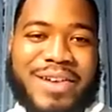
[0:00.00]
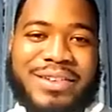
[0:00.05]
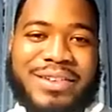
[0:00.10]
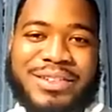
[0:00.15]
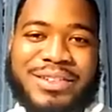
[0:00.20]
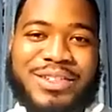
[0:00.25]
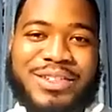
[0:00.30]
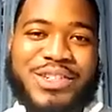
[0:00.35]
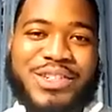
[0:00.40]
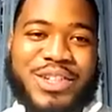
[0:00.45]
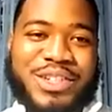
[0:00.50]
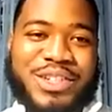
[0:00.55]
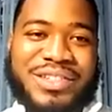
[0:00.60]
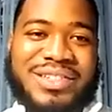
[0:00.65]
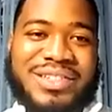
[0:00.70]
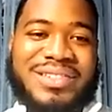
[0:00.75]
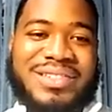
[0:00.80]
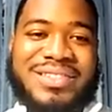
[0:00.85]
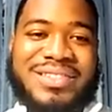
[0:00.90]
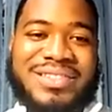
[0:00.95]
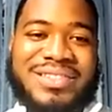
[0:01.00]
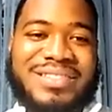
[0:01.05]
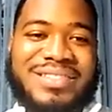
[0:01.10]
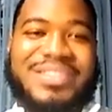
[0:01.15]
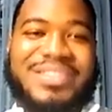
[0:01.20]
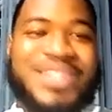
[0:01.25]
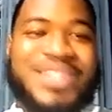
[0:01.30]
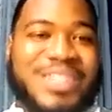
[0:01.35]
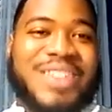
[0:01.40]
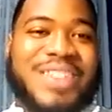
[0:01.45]
Just
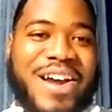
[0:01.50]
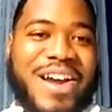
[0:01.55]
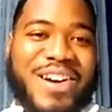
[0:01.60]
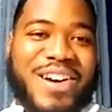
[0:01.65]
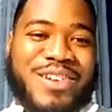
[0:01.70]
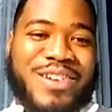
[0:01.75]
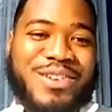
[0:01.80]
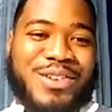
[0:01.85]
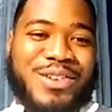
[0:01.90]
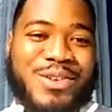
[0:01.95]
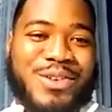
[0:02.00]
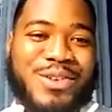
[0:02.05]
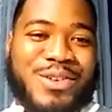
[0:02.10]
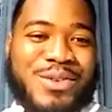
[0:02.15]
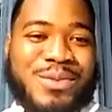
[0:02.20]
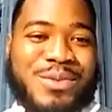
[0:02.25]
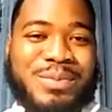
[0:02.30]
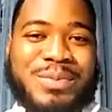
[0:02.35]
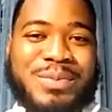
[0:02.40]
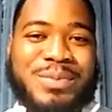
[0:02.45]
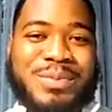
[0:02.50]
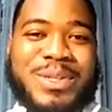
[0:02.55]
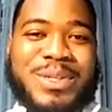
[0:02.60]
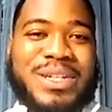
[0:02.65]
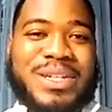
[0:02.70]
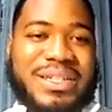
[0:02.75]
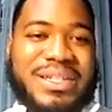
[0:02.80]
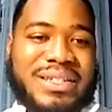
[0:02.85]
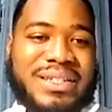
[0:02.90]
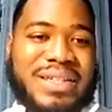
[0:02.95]
start. You can
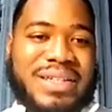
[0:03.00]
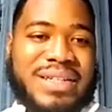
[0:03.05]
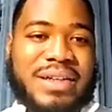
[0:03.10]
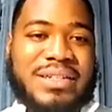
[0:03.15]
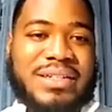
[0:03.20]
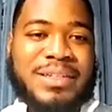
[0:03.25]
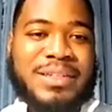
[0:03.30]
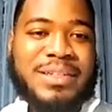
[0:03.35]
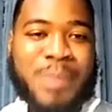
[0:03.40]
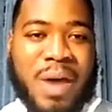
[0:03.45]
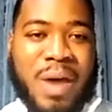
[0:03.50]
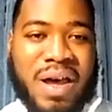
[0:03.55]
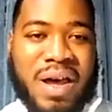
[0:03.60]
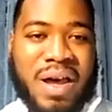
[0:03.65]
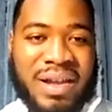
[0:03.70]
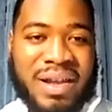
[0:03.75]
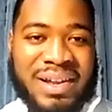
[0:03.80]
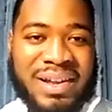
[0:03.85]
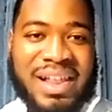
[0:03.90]
start small.